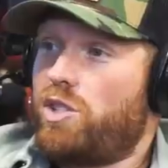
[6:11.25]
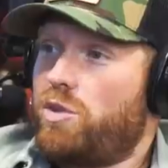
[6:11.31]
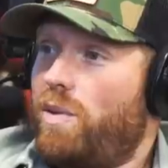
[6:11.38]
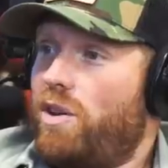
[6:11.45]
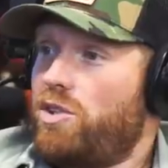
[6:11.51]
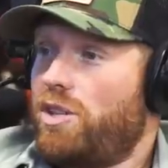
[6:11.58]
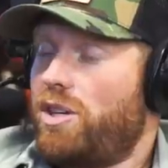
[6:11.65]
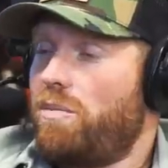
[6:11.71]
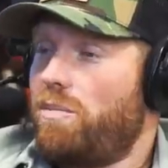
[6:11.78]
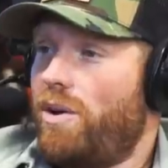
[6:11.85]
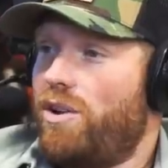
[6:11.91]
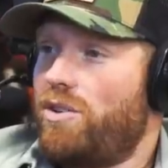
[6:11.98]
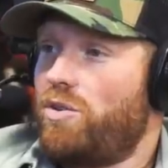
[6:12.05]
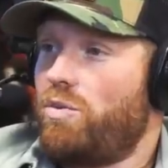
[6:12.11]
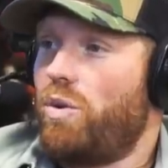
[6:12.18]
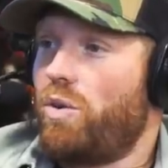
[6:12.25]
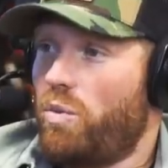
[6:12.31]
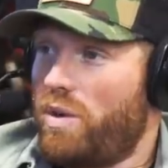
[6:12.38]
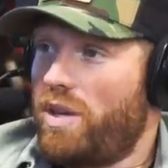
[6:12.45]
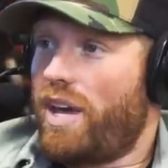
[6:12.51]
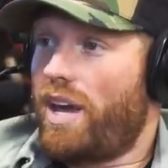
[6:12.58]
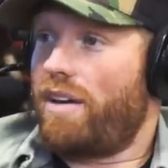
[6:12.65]
especially compared to what
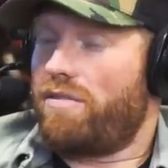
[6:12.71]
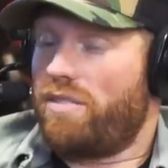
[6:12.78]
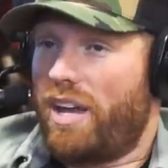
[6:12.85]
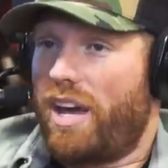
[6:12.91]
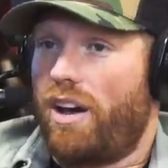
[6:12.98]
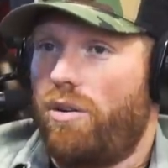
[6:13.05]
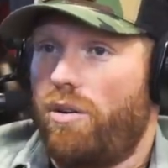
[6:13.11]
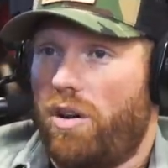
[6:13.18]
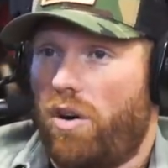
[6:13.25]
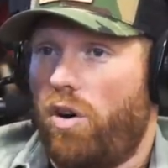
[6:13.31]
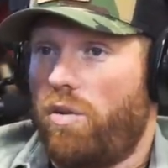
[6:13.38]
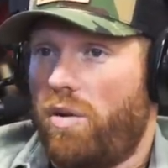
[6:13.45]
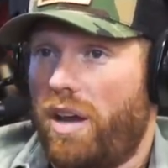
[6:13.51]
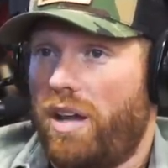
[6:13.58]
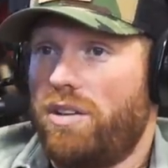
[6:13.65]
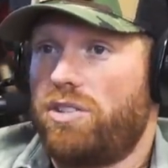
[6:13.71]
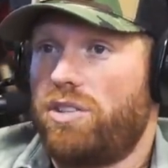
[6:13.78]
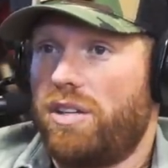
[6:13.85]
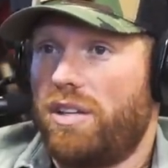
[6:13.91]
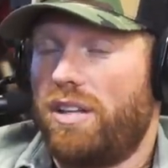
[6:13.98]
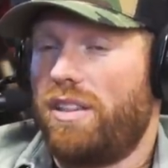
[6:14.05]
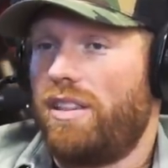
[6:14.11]
we have now at our ranch.
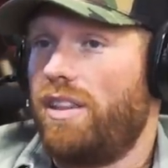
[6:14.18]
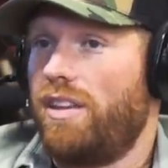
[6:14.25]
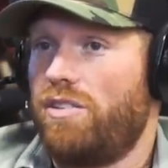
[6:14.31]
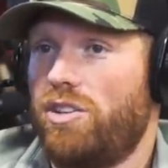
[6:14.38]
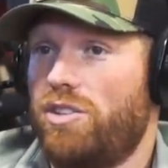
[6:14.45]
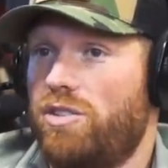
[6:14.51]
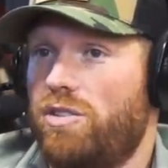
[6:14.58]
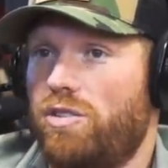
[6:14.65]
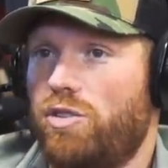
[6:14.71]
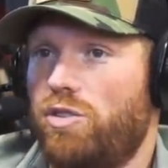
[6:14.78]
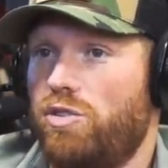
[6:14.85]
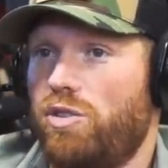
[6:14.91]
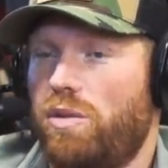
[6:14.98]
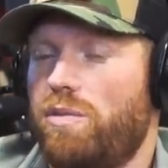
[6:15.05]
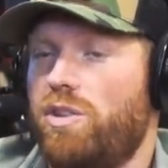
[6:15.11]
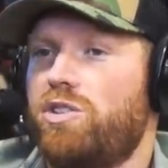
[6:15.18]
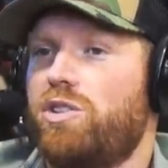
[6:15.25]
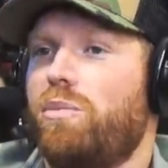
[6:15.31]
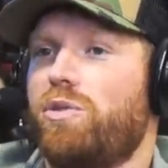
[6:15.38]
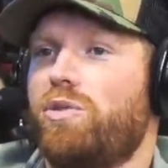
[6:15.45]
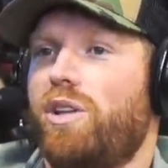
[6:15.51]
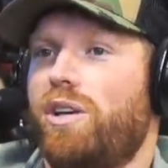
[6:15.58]
Yeah. They're just, I mean, it's
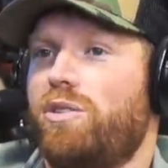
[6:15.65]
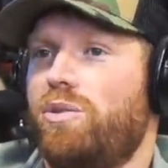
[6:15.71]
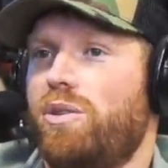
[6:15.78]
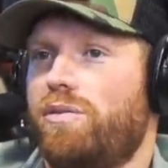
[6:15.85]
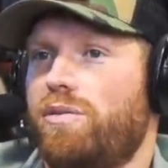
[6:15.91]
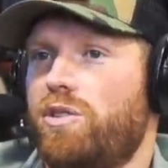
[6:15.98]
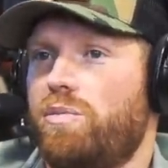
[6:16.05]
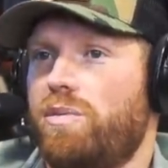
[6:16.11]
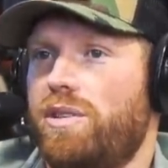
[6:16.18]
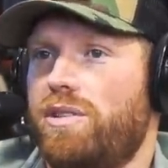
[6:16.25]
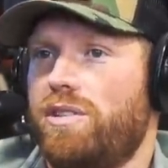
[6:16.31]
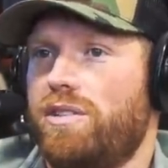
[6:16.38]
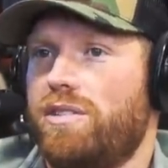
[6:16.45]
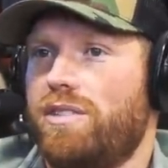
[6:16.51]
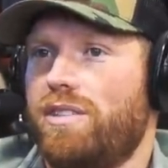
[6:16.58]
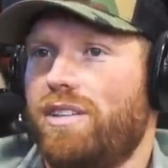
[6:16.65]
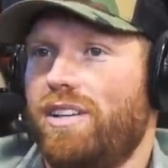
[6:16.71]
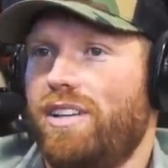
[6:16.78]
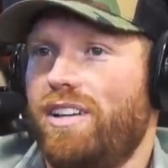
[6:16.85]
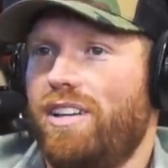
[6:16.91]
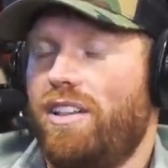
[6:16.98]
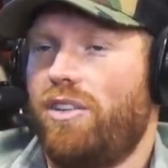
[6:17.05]
almost like two different species.
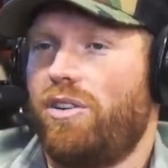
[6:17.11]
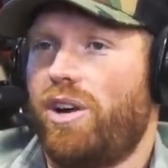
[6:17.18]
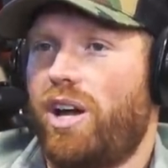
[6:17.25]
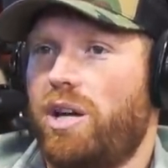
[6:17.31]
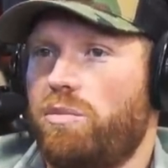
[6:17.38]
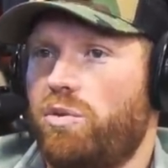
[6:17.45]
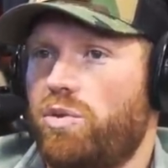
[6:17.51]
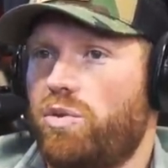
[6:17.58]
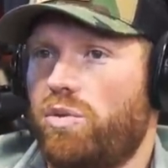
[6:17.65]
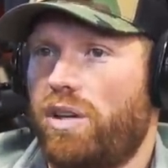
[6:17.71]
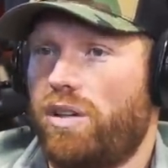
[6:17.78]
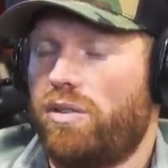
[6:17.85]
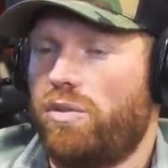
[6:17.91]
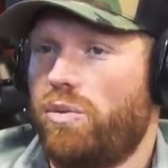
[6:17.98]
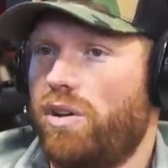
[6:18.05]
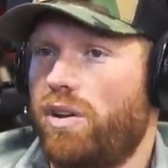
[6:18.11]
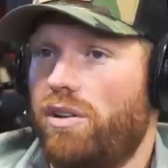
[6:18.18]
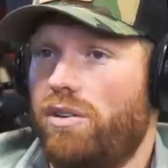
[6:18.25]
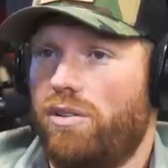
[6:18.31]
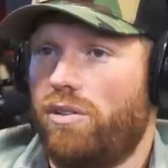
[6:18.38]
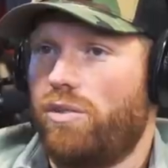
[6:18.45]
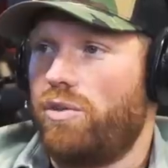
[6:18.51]
Their animals are like
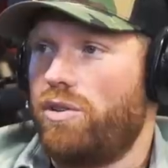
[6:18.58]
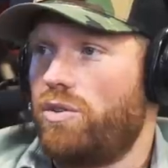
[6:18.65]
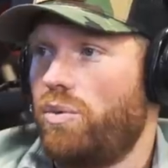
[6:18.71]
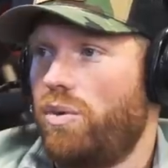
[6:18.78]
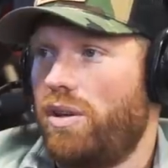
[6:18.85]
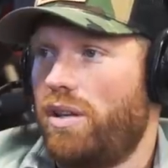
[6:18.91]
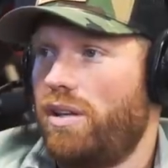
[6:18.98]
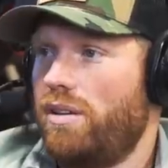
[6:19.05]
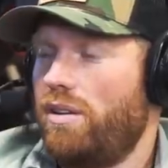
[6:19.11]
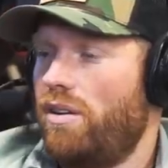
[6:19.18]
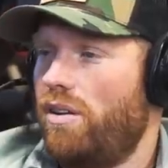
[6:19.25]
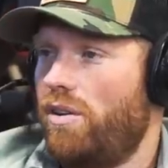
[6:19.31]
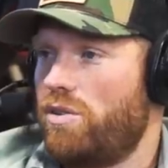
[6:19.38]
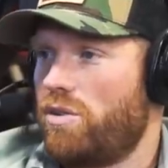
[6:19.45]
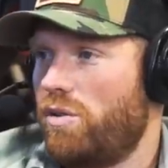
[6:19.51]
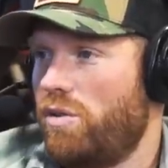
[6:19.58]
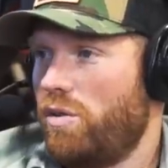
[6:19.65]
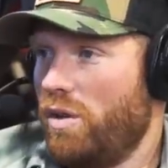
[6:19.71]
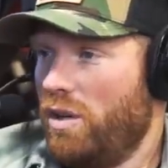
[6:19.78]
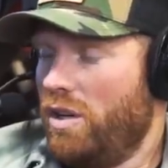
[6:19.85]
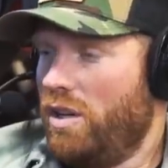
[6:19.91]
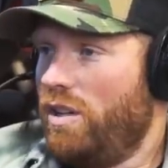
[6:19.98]
300 to 320. Ours are
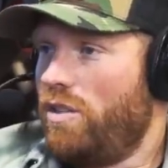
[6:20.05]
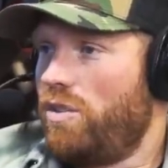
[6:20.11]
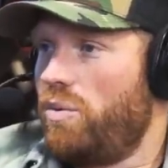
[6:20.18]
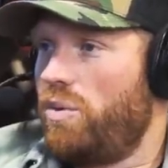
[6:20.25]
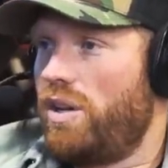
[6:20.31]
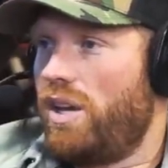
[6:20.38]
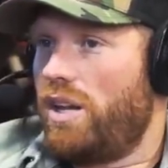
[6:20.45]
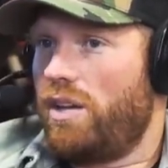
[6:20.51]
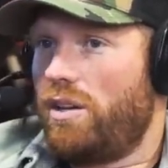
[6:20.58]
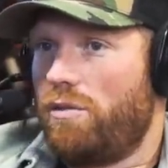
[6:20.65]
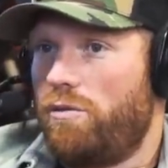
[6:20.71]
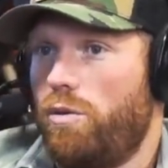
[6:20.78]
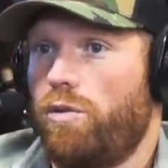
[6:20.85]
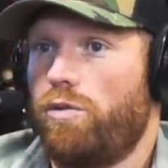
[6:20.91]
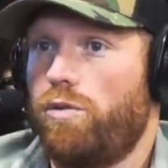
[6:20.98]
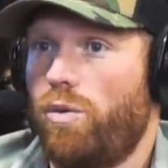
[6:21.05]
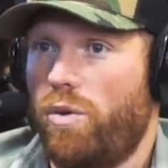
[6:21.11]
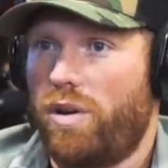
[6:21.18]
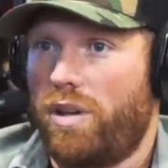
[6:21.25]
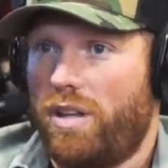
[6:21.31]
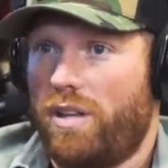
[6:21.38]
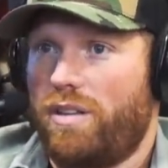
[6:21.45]
380 to
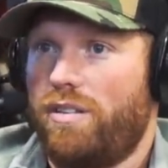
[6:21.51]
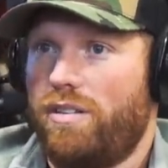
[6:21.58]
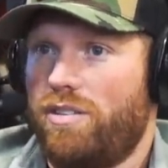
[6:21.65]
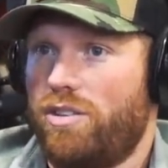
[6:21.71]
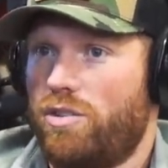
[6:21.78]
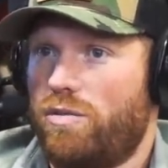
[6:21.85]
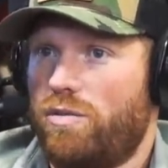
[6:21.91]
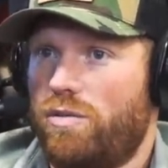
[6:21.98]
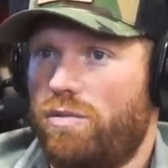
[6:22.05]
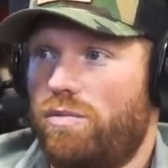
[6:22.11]
440. Just